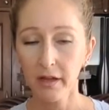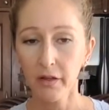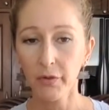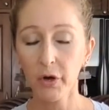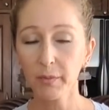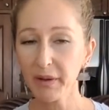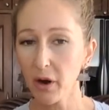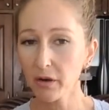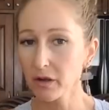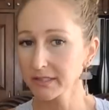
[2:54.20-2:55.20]
The Hermit
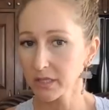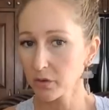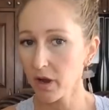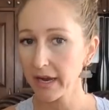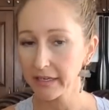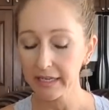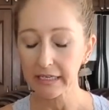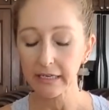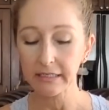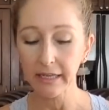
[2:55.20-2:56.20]
card also kind of can
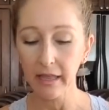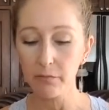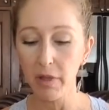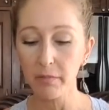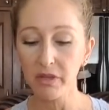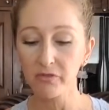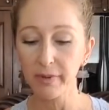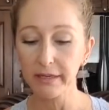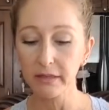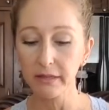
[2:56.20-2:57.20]
indicate maybe you've
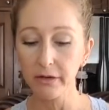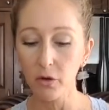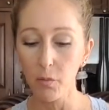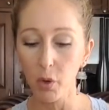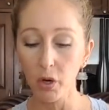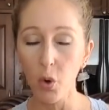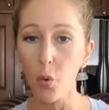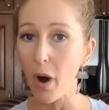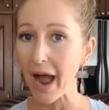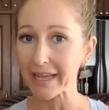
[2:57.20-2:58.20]
been a little more
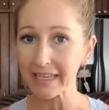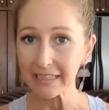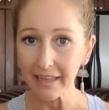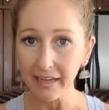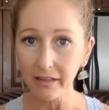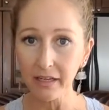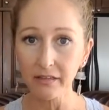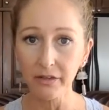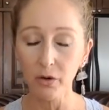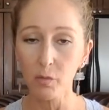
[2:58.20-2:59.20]
quiet lately, a
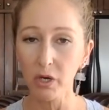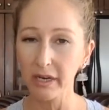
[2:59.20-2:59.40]
little more